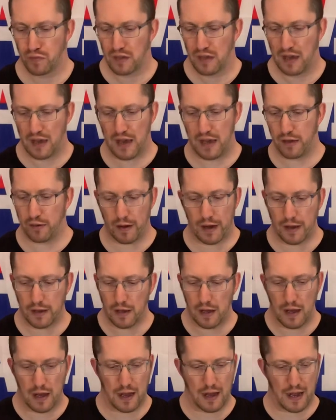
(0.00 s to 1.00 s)
Anyway,
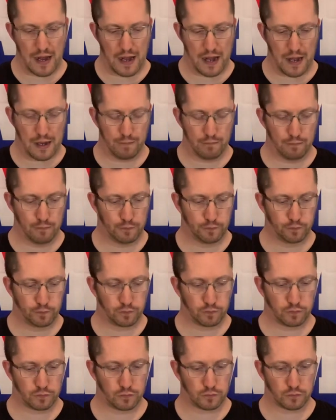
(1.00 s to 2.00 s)

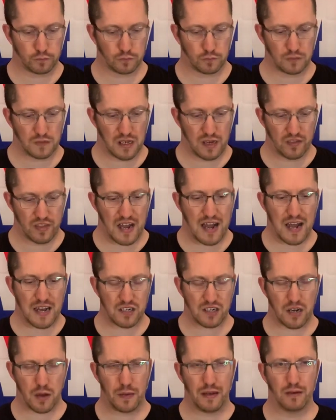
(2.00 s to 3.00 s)

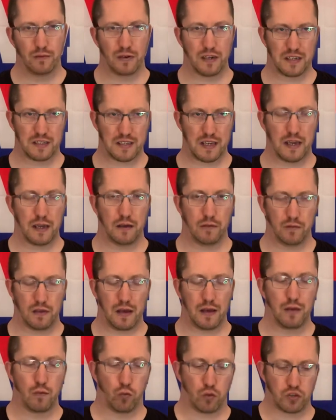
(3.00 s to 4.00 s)
that, I mean, when I say
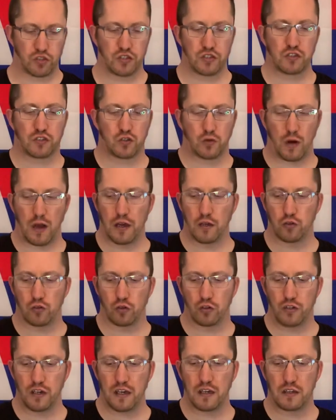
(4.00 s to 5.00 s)
it wasn't as quite a
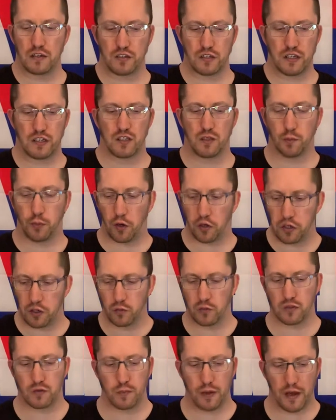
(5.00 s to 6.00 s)
good nick as this, the body
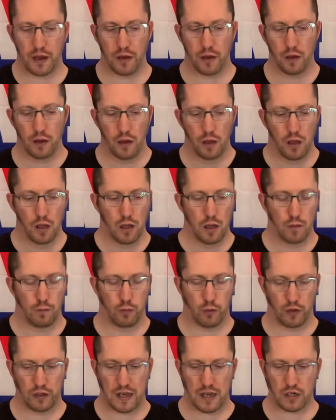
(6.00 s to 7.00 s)
was better,
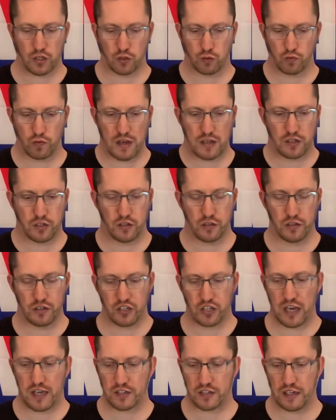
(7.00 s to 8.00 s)
but the actual rest of the
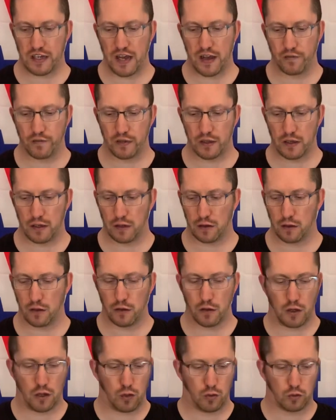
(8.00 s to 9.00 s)
chassis and everything, and
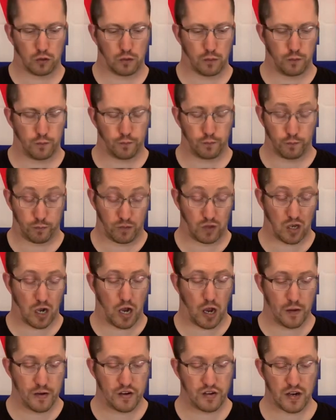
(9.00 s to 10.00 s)
the whole
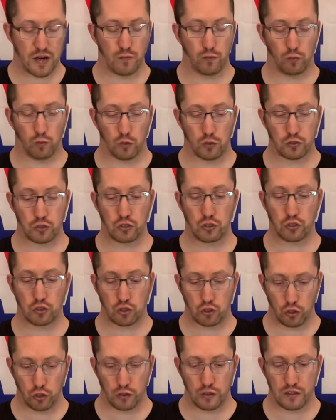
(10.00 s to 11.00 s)
car in general, wasn't as
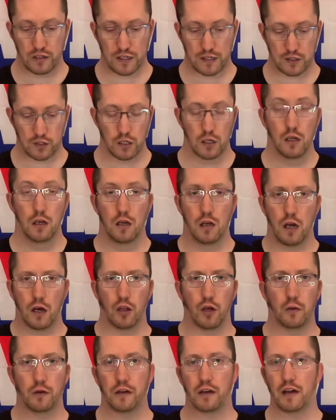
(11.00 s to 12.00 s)
good as this,
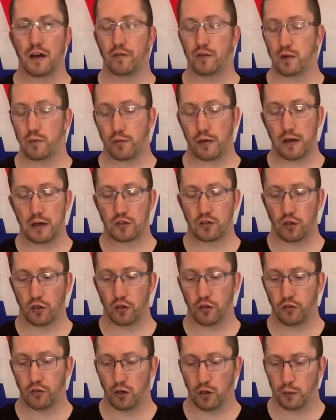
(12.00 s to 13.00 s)
although we didn't have any brakes on
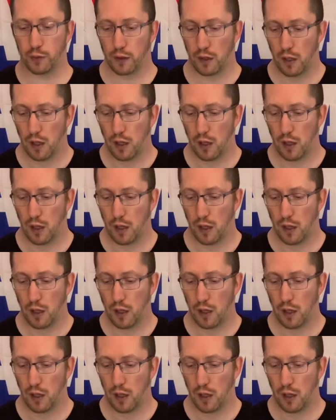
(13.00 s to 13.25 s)
the tub.